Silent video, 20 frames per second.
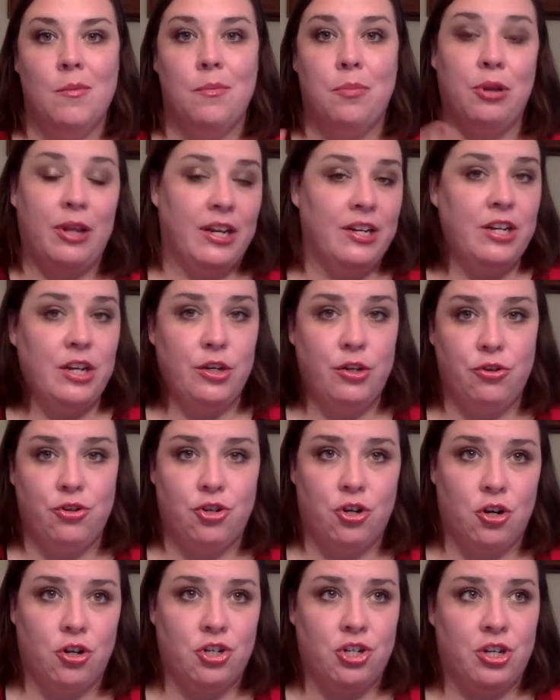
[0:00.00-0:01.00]
planting new
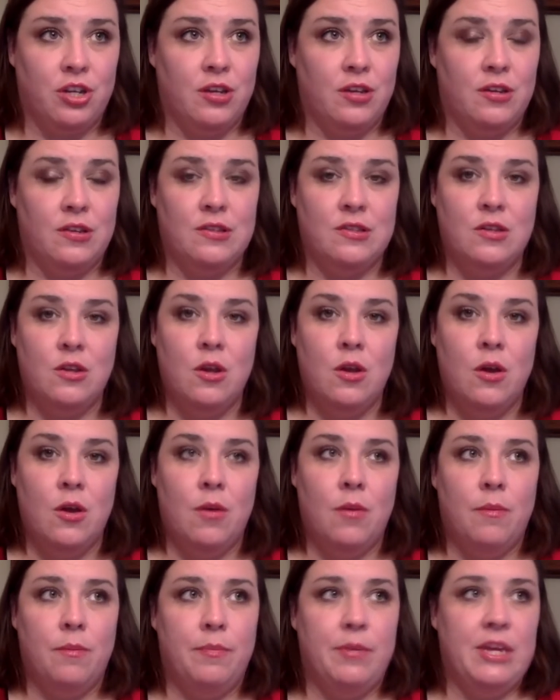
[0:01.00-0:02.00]
churches,
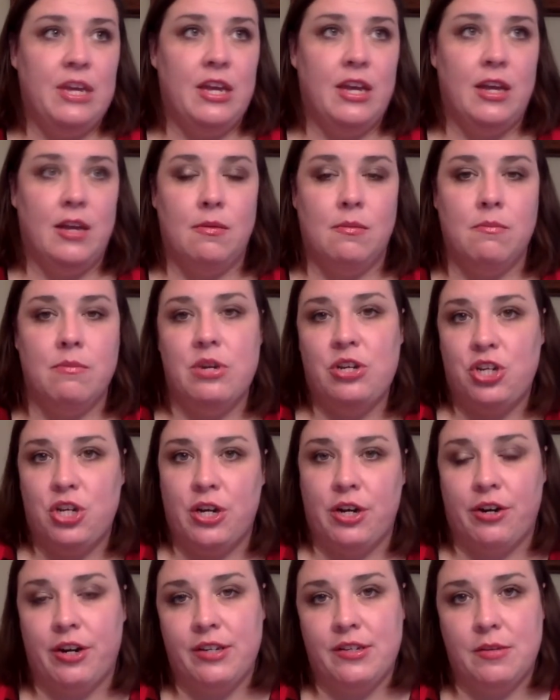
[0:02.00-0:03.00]
being
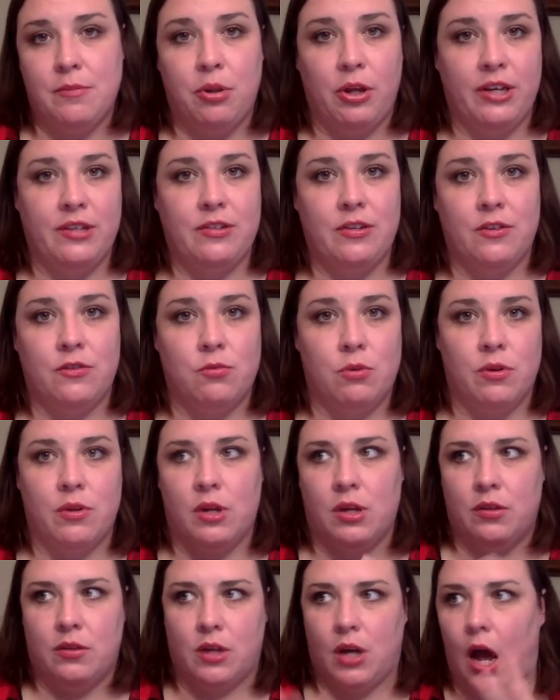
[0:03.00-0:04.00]
missionaries in places where
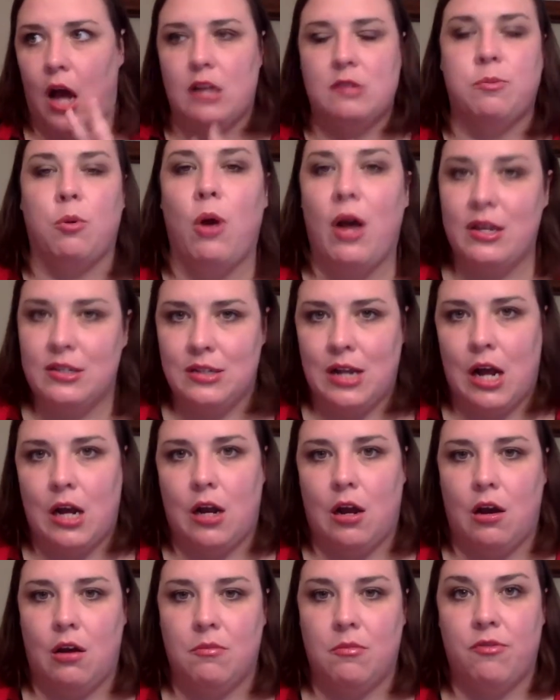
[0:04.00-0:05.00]
the gospel has not
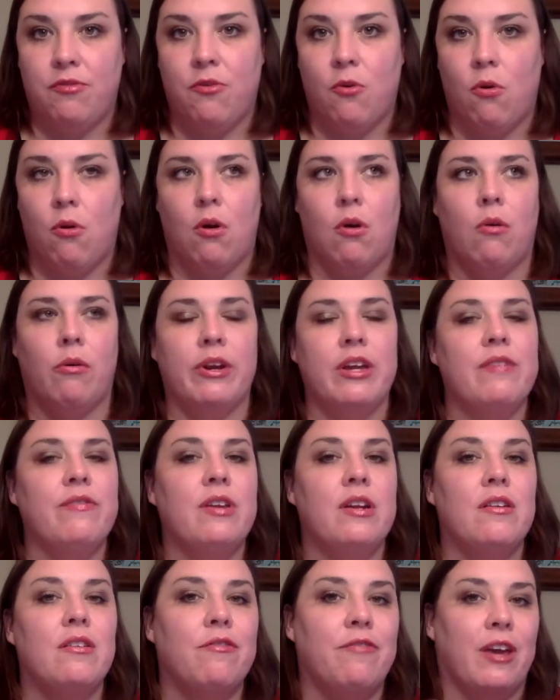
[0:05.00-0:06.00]
gone before, or
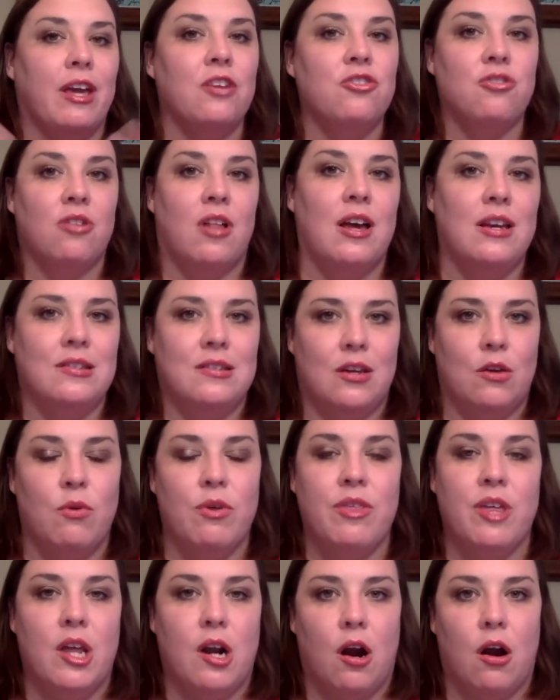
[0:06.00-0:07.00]
even evangelizing
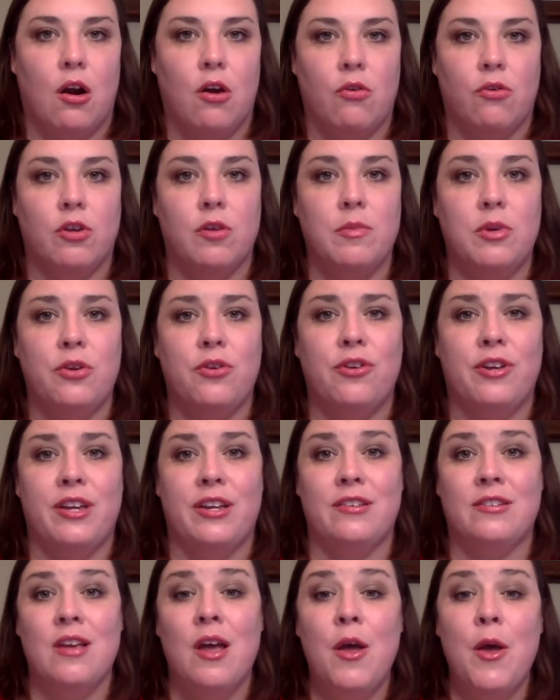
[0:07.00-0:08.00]
within our own
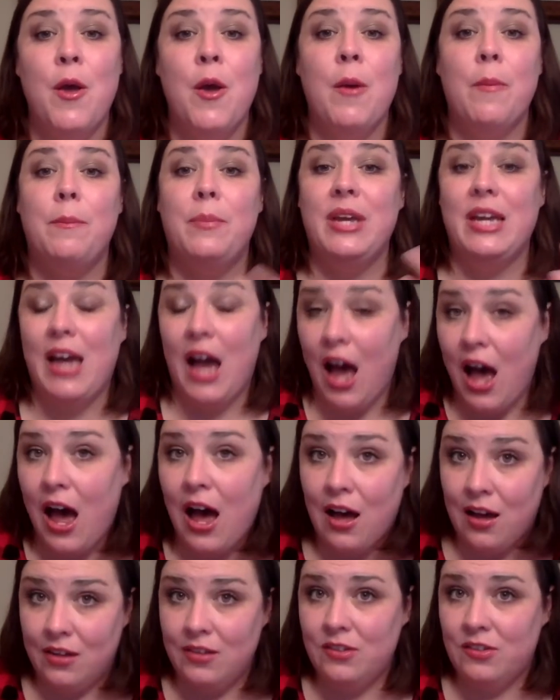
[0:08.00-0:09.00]
communities,
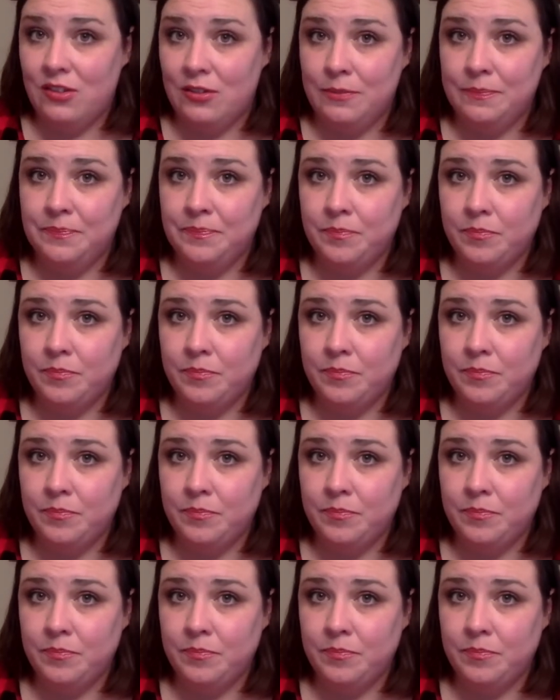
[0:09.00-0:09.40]
because